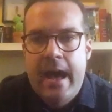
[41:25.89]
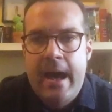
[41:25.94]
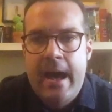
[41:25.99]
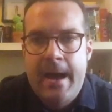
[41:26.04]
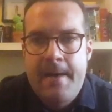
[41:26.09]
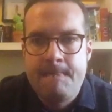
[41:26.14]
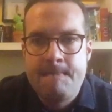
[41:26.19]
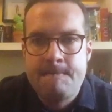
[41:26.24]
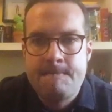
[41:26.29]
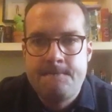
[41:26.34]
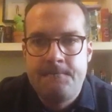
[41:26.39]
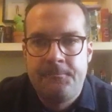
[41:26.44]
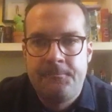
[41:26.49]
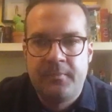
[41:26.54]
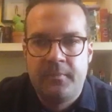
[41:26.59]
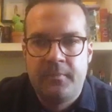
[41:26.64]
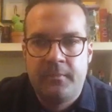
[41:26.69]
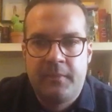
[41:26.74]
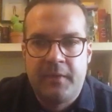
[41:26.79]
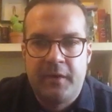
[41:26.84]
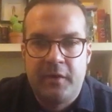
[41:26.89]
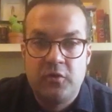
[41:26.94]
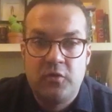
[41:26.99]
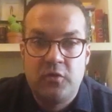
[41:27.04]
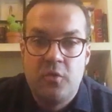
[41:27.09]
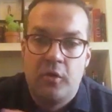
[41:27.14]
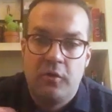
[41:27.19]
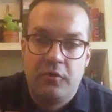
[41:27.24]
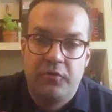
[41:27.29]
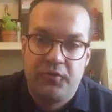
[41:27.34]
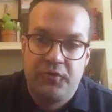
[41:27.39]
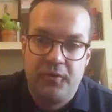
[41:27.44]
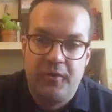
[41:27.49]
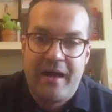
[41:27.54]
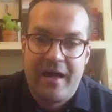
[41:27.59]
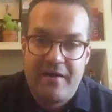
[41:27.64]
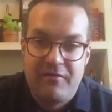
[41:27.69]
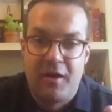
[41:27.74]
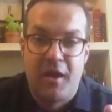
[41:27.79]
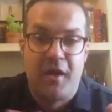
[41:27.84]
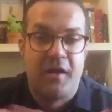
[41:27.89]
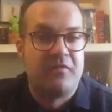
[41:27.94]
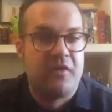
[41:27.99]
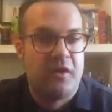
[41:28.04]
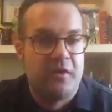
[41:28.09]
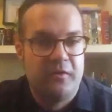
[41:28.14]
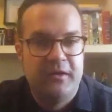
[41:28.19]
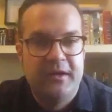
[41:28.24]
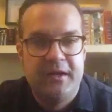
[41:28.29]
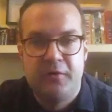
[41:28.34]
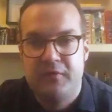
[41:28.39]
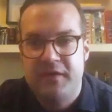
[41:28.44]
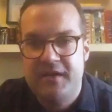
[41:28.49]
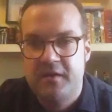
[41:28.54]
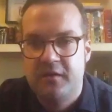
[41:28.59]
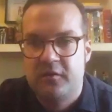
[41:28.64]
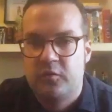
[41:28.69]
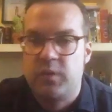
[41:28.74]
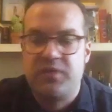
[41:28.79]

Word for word: Um, but you also have a lot of other ingredients.